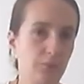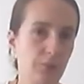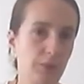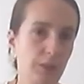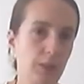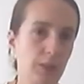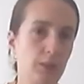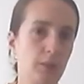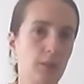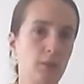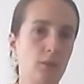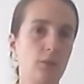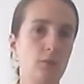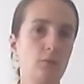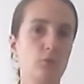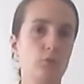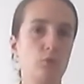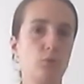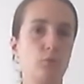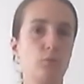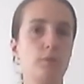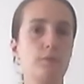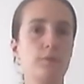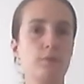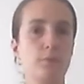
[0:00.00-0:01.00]
Okay,
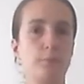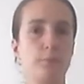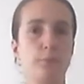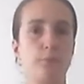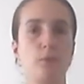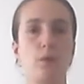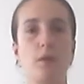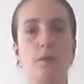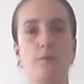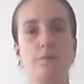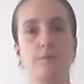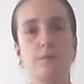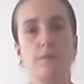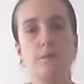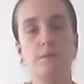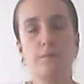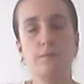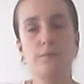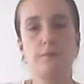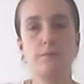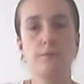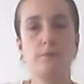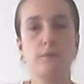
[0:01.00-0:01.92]
so it's a process.